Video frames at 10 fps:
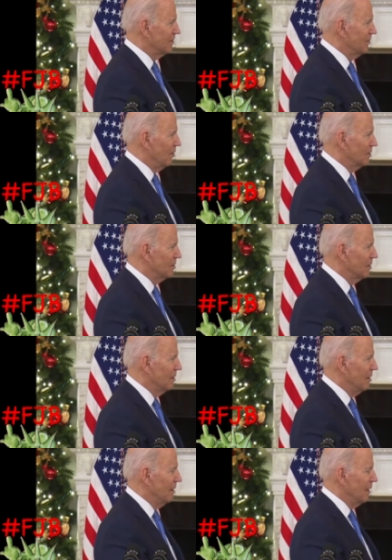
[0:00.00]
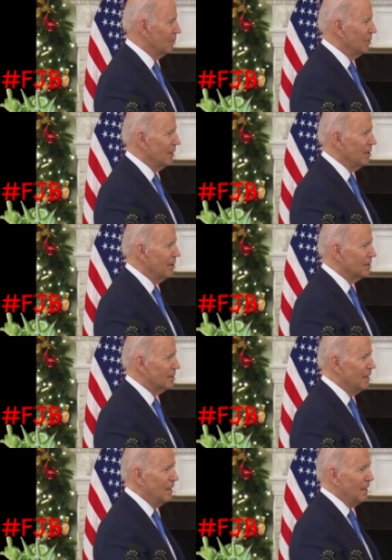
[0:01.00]
folks. It really
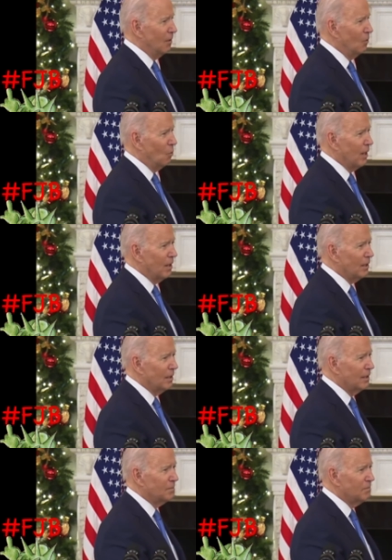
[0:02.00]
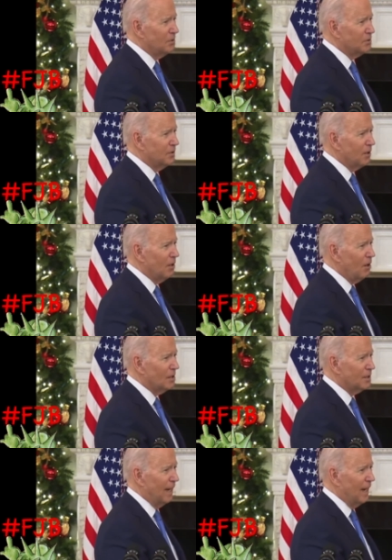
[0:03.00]
hurts. Where is most of the
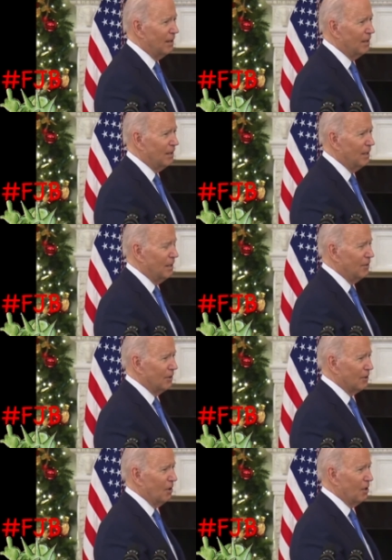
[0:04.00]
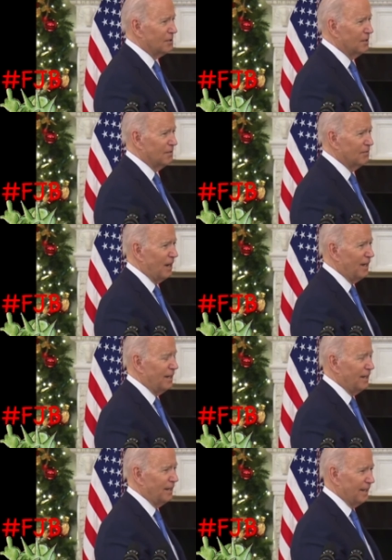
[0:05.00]
cost now? The cost is
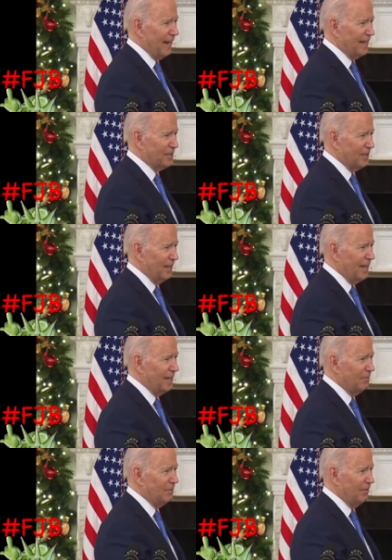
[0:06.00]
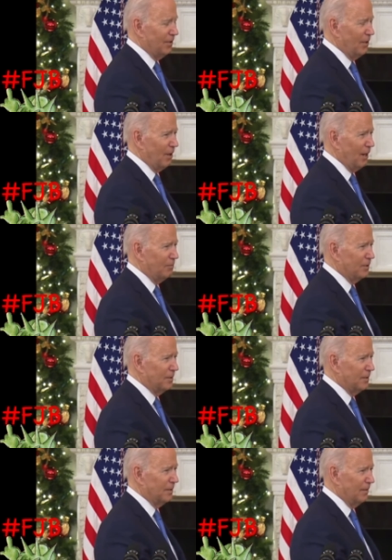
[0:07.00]
finding in gasoline, even though I put,
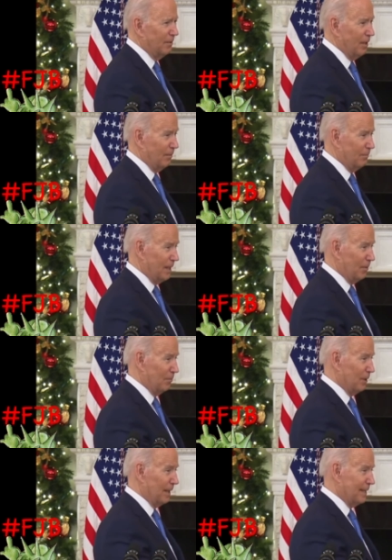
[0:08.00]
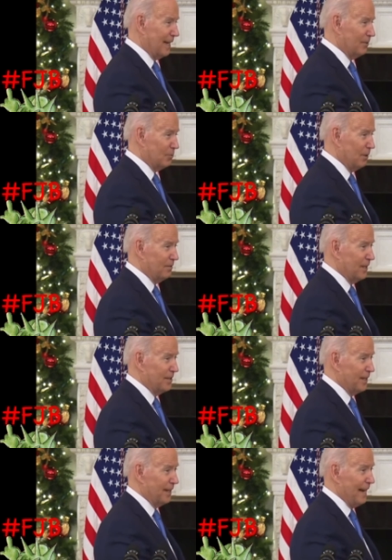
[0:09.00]
even though I was able to bring it down twelve
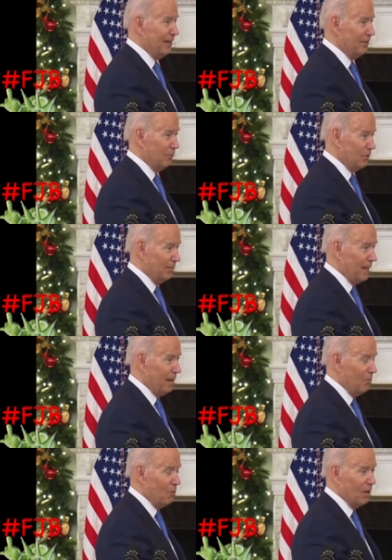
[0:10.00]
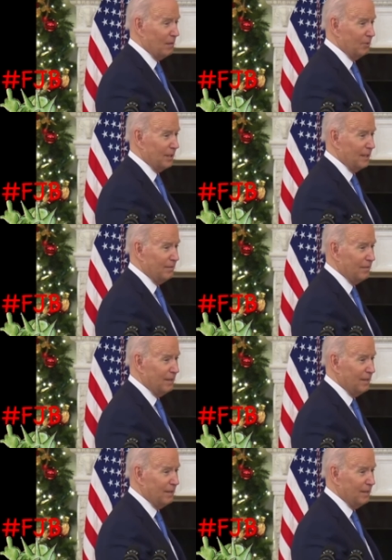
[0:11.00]
cents a gallon, will come down more, I believe.